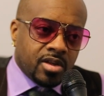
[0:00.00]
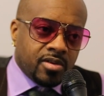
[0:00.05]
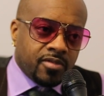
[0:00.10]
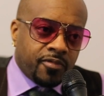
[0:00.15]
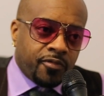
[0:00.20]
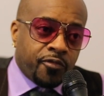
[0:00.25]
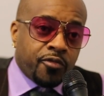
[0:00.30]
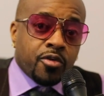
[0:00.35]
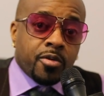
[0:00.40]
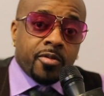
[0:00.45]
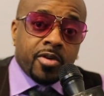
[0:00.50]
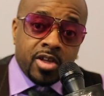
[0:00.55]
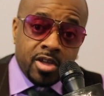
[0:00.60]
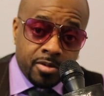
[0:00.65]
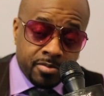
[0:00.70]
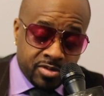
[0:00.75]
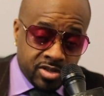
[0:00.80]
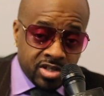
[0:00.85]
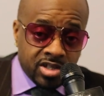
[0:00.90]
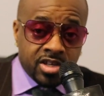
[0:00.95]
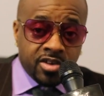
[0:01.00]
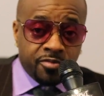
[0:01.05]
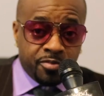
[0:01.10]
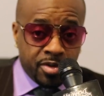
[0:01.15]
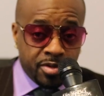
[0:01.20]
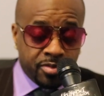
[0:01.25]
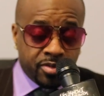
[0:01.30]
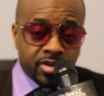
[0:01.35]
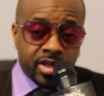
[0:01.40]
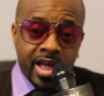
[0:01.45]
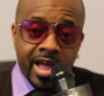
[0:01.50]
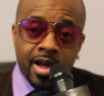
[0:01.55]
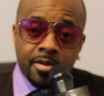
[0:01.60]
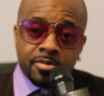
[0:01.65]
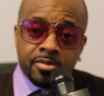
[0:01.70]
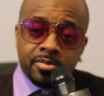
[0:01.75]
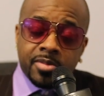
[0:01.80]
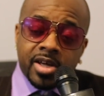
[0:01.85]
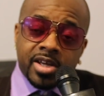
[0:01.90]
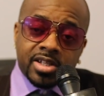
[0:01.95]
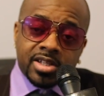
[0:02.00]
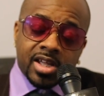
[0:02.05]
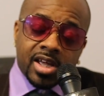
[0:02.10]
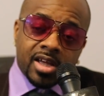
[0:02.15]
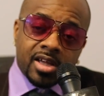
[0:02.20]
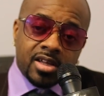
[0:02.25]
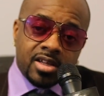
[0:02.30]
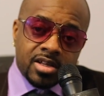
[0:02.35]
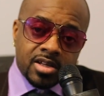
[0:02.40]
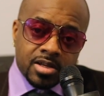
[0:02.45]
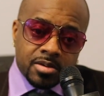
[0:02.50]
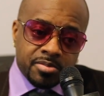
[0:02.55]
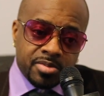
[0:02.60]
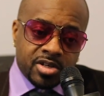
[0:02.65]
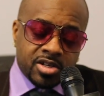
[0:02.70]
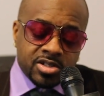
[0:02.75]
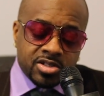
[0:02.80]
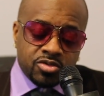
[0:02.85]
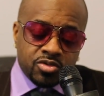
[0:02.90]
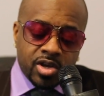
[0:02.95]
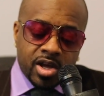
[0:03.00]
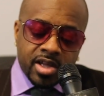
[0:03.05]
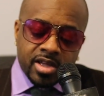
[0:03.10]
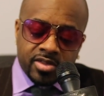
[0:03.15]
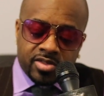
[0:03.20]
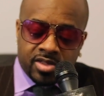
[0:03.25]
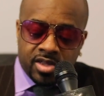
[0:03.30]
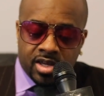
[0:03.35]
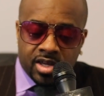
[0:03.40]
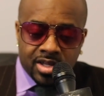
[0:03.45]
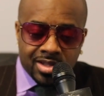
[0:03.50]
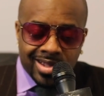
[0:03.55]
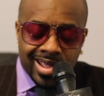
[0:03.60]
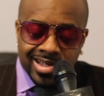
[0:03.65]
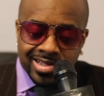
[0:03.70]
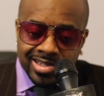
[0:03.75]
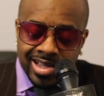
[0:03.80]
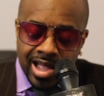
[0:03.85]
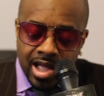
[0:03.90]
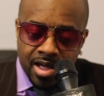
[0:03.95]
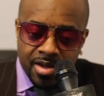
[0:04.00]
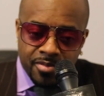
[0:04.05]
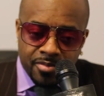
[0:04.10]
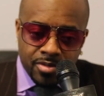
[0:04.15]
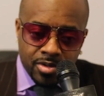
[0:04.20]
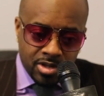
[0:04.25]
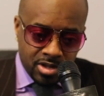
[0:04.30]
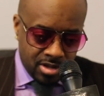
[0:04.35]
for him to give people an album like that. Because you got to think, at that time,